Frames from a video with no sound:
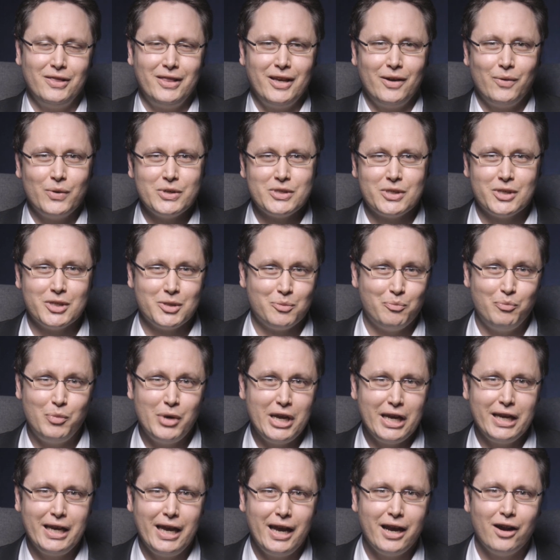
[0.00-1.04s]
There was this
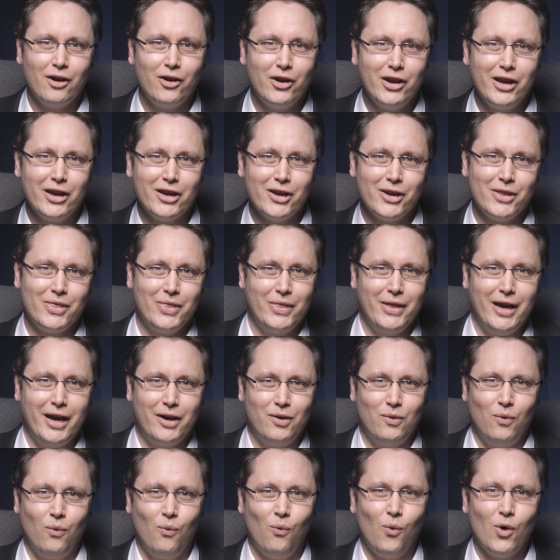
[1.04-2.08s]
big area
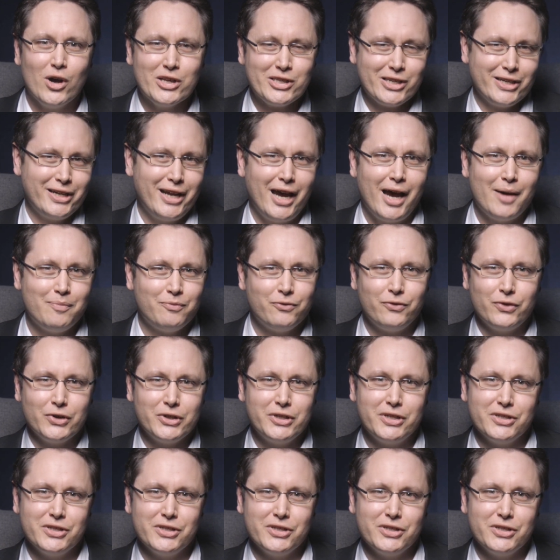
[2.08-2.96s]
that wasn't up for